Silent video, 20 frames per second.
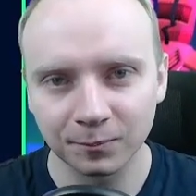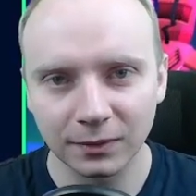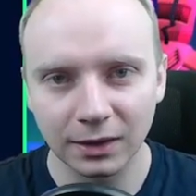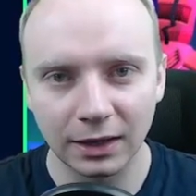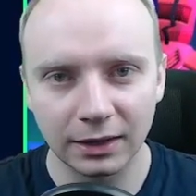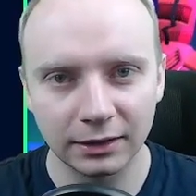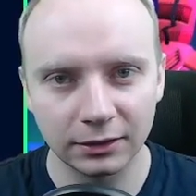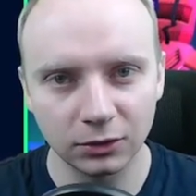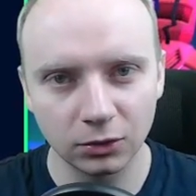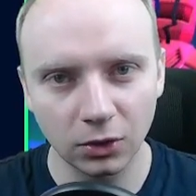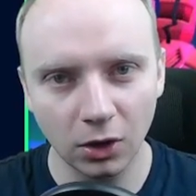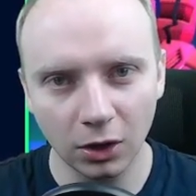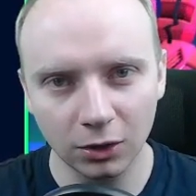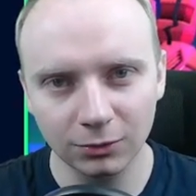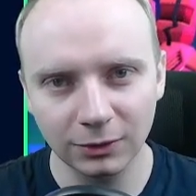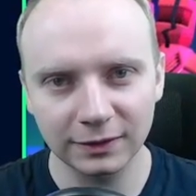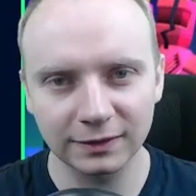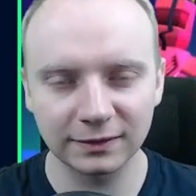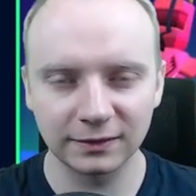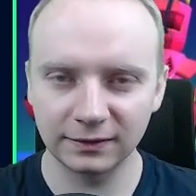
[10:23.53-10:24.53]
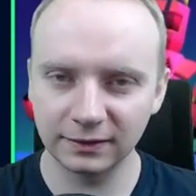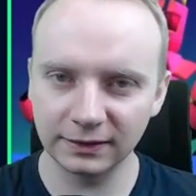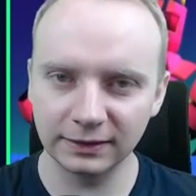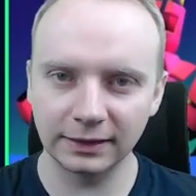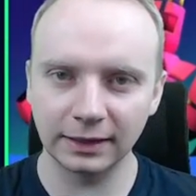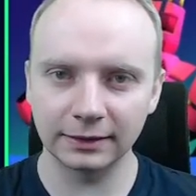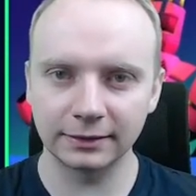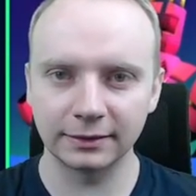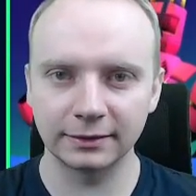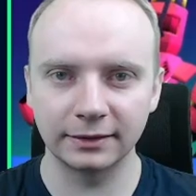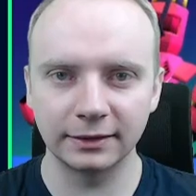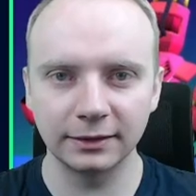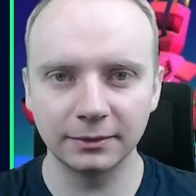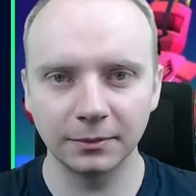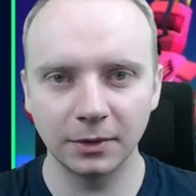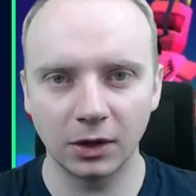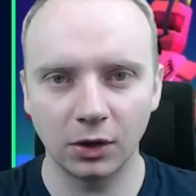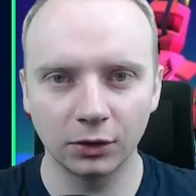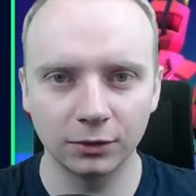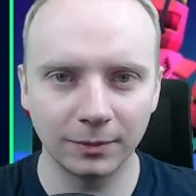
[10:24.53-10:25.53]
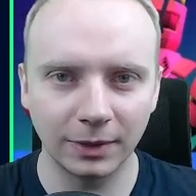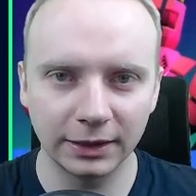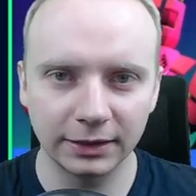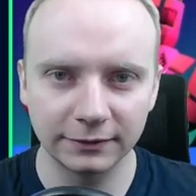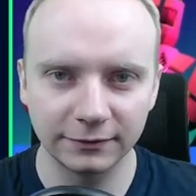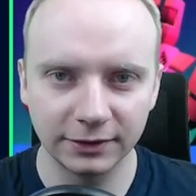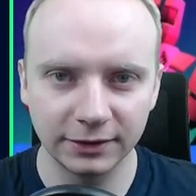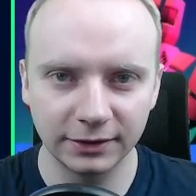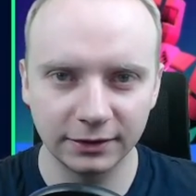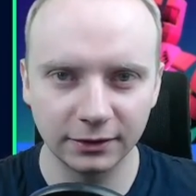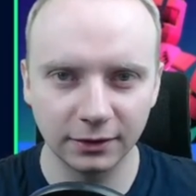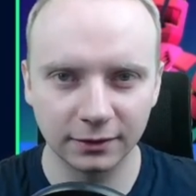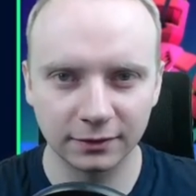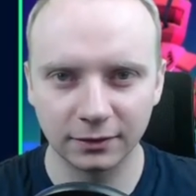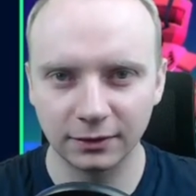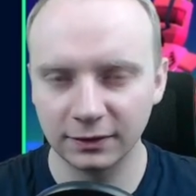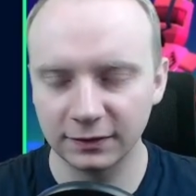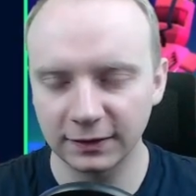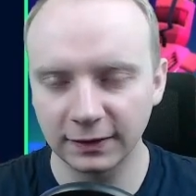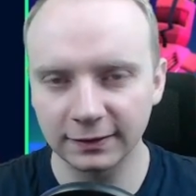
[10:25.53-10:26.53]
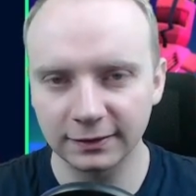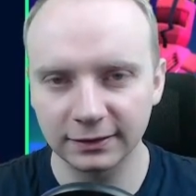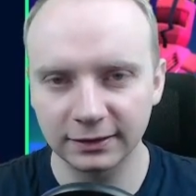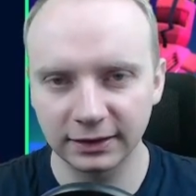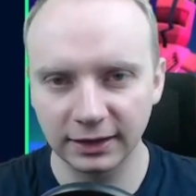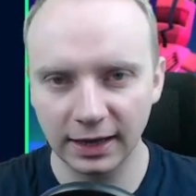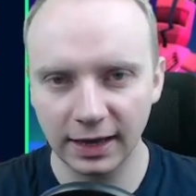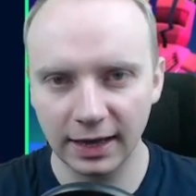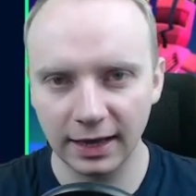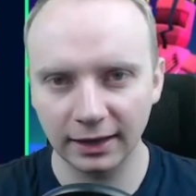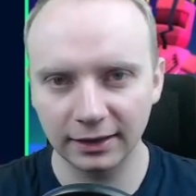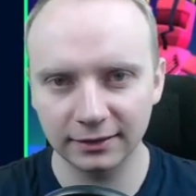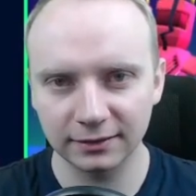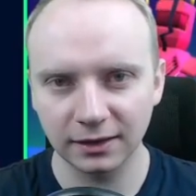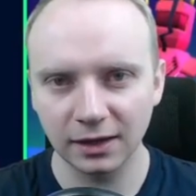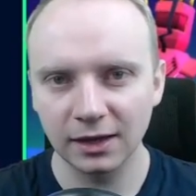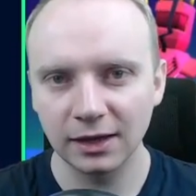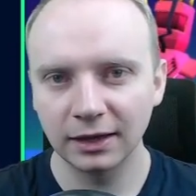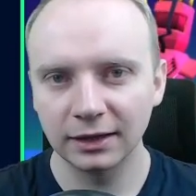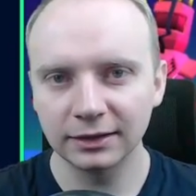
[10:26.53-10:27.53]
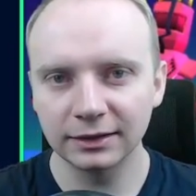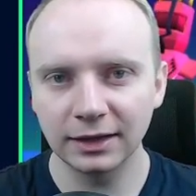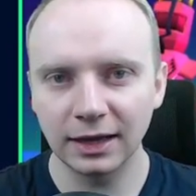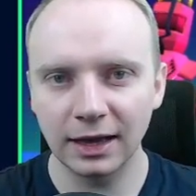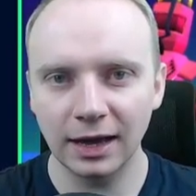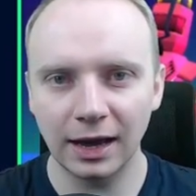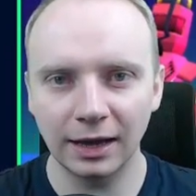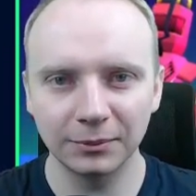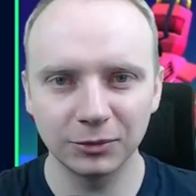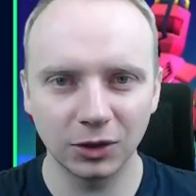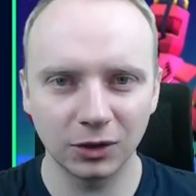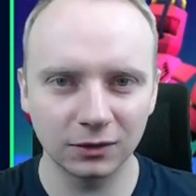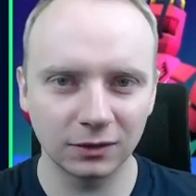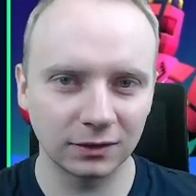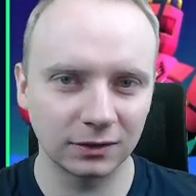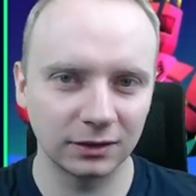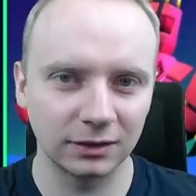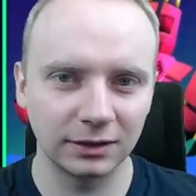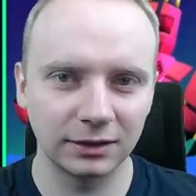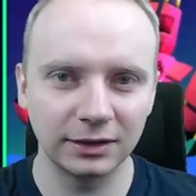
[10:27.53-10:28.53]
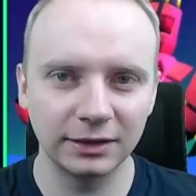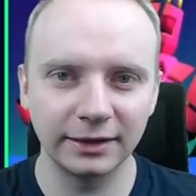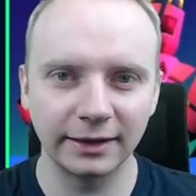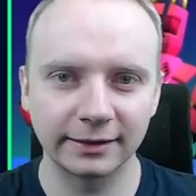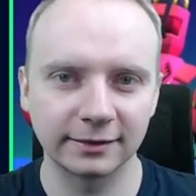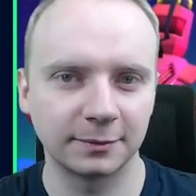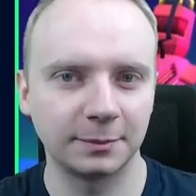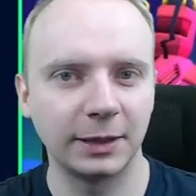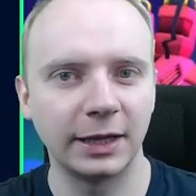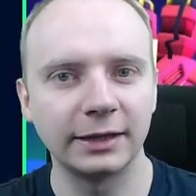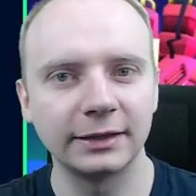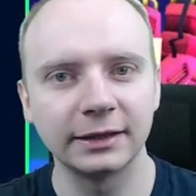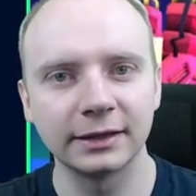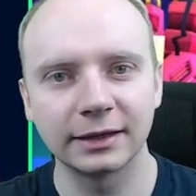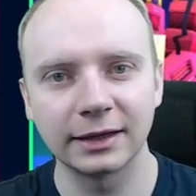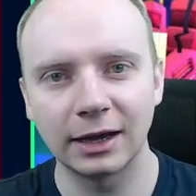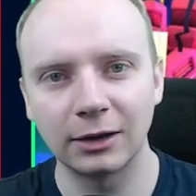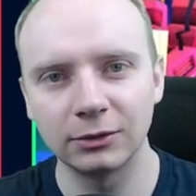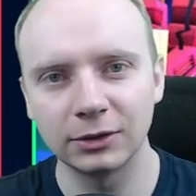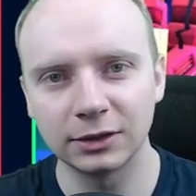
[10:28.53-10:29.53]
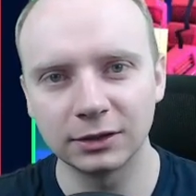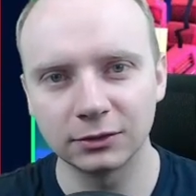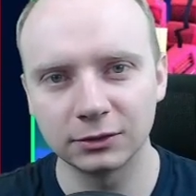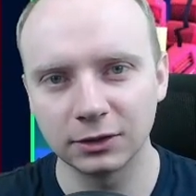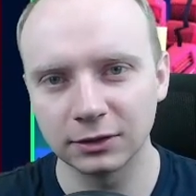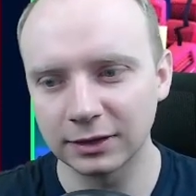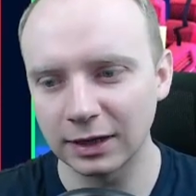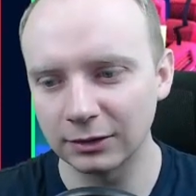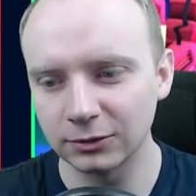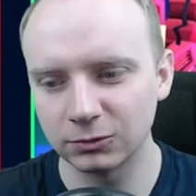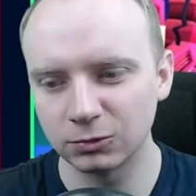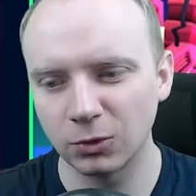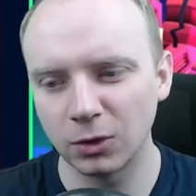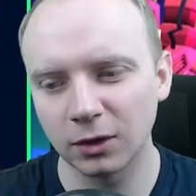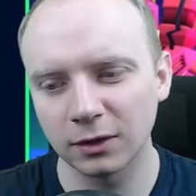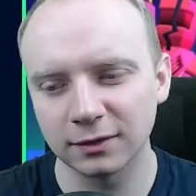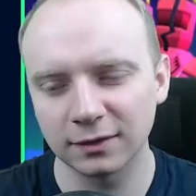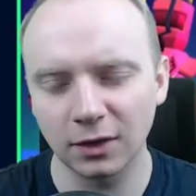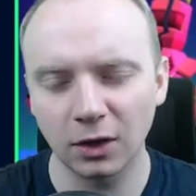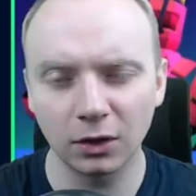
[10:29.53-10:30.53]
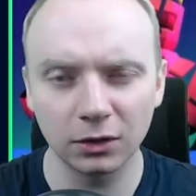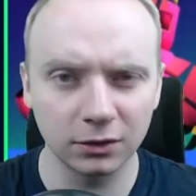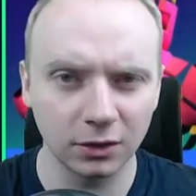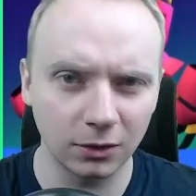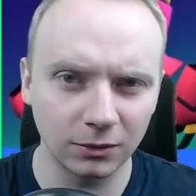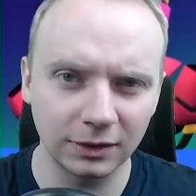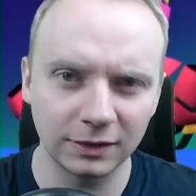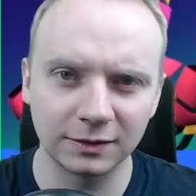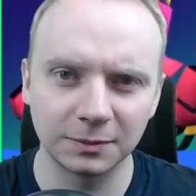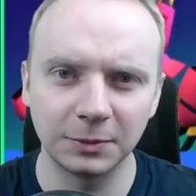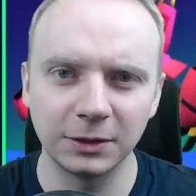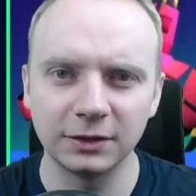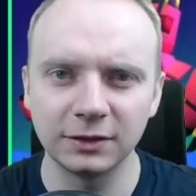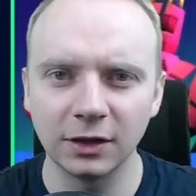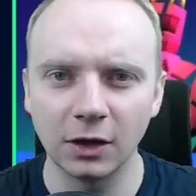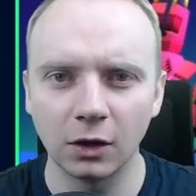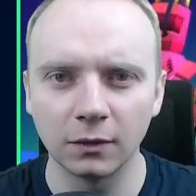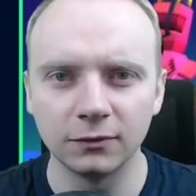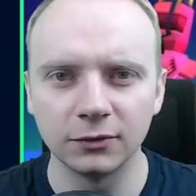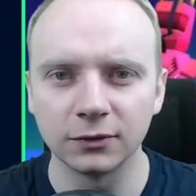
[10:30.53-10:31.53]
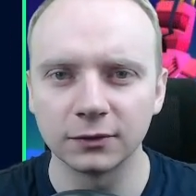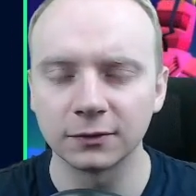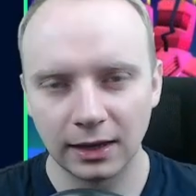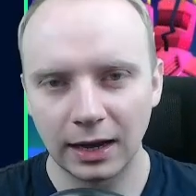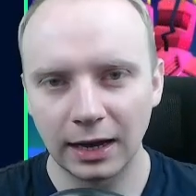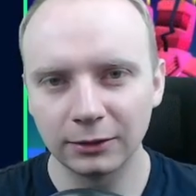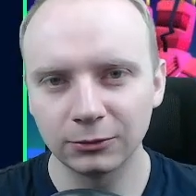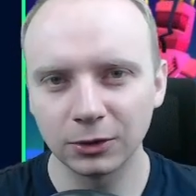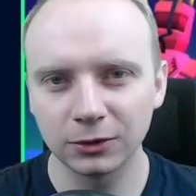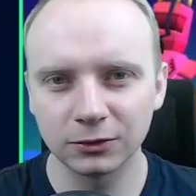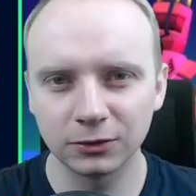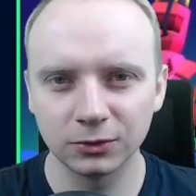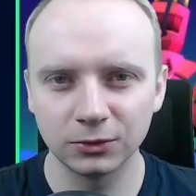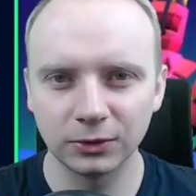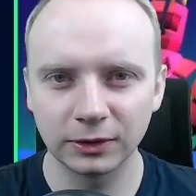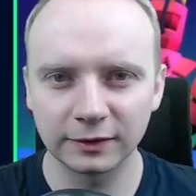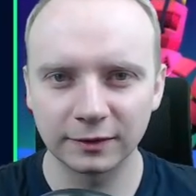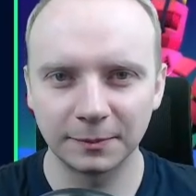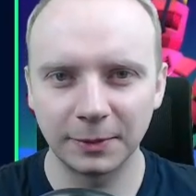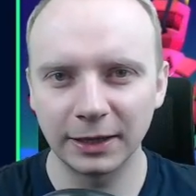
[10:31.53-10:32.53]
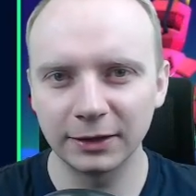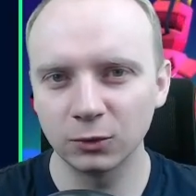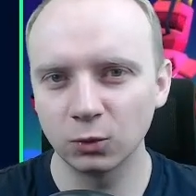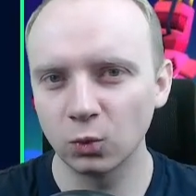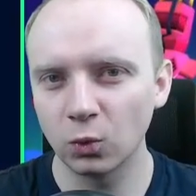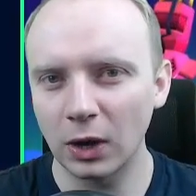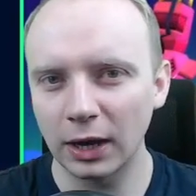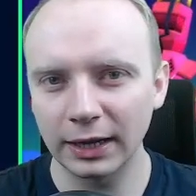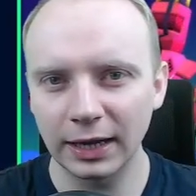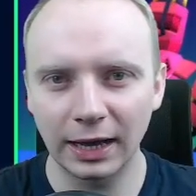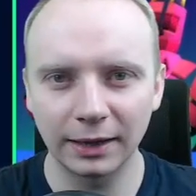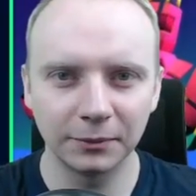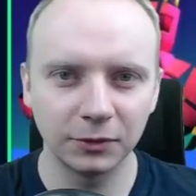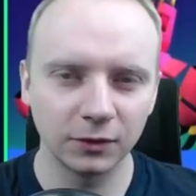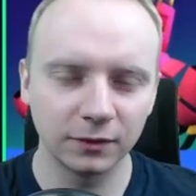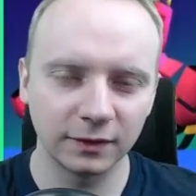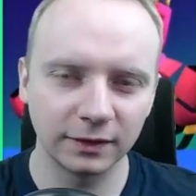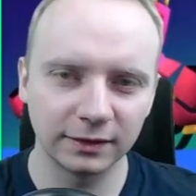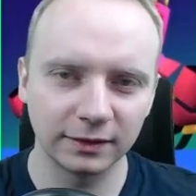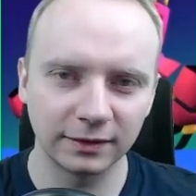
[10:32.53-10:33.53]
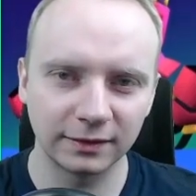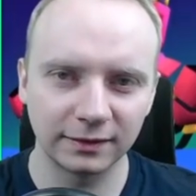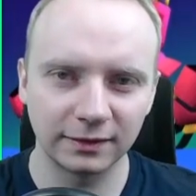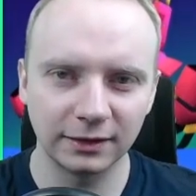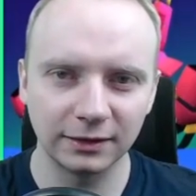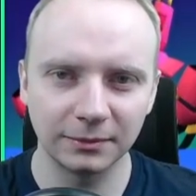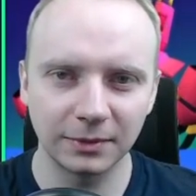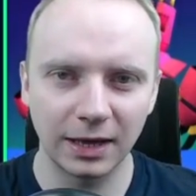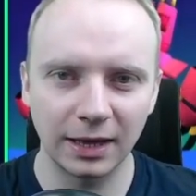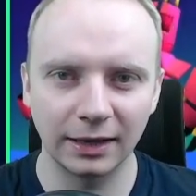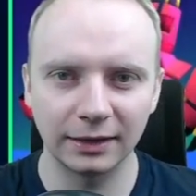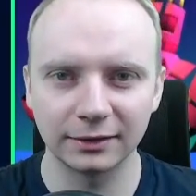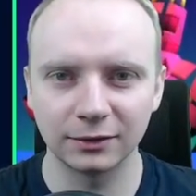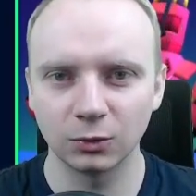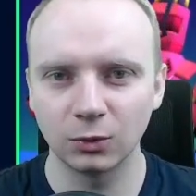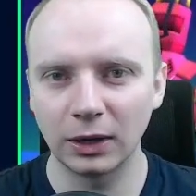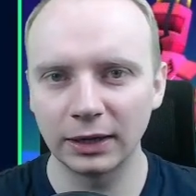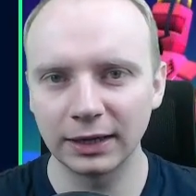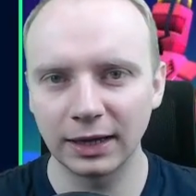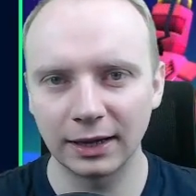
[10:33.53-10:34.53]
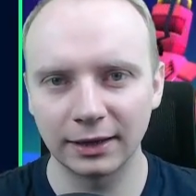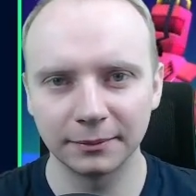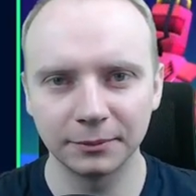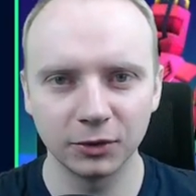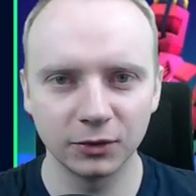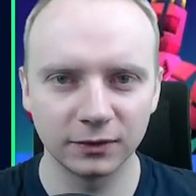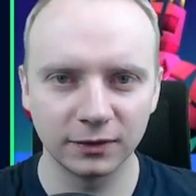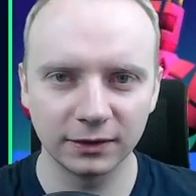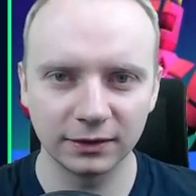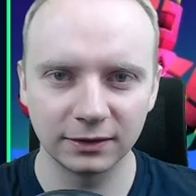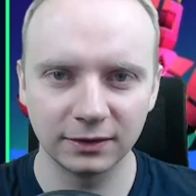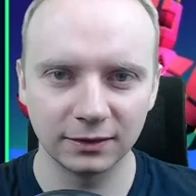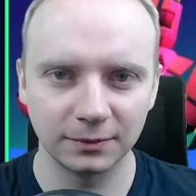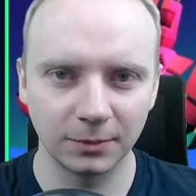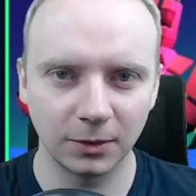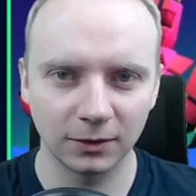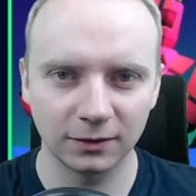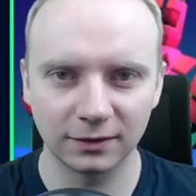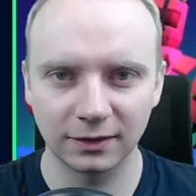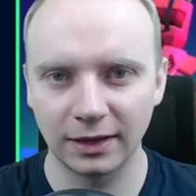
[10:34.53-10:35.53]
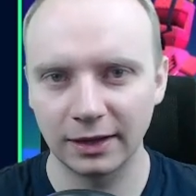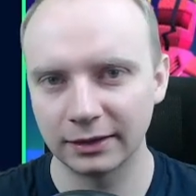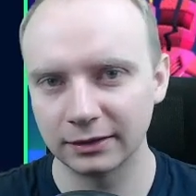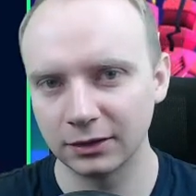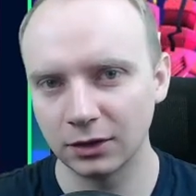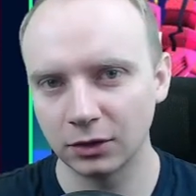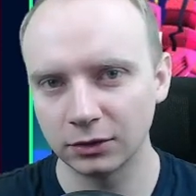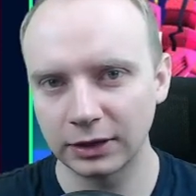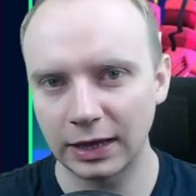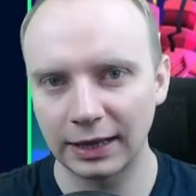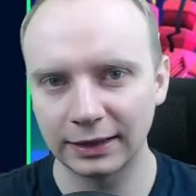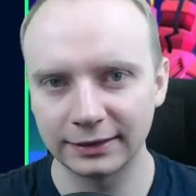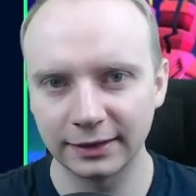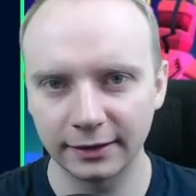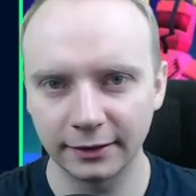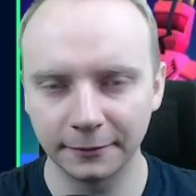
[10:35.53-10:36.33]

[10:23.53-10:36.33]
You always see that team on my videos recently, and yeah, I'm not really explaining how it works, although it's pretty obvious. I want to explain why I'm using this team and why I'm using these bots and none other.